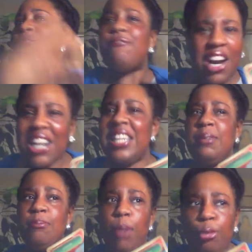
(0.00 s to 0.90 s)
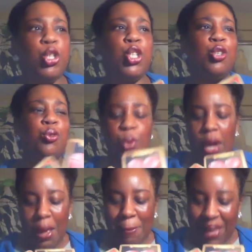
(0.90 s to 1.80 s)
fucking emotional.
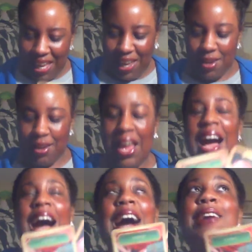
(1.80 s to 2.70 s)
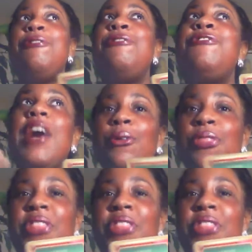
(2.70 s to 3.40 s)
Man, I felt